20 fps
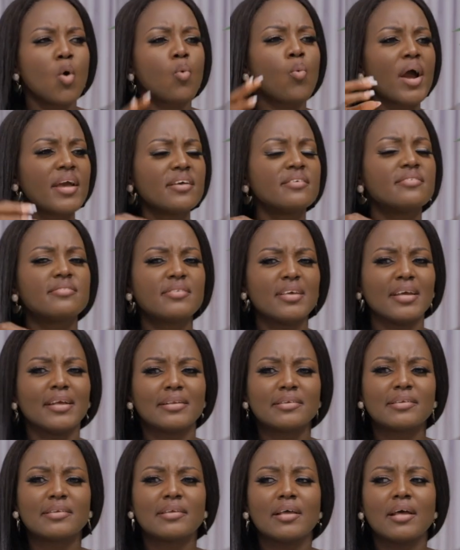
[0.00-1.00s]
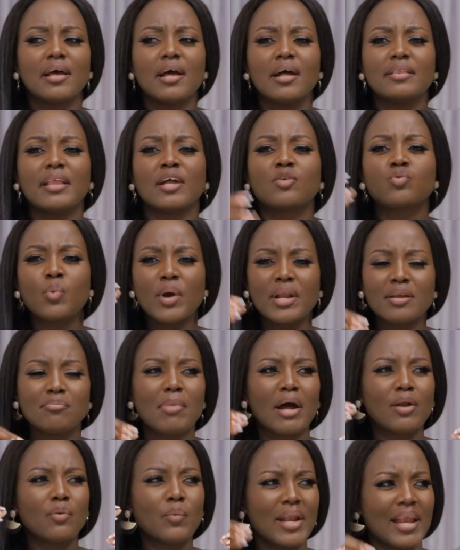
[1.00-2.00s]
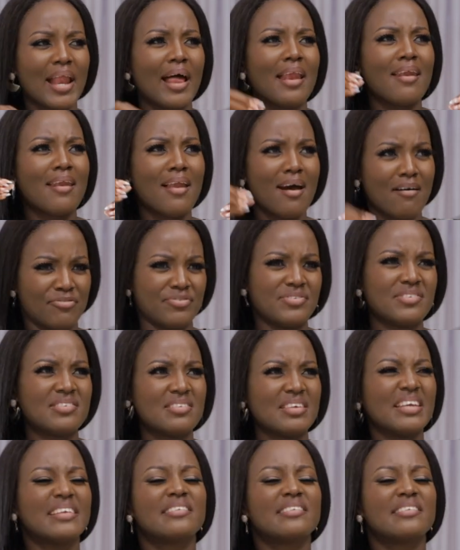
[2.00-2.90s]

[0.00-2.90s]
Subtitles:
Why is it that when Manuela laughs,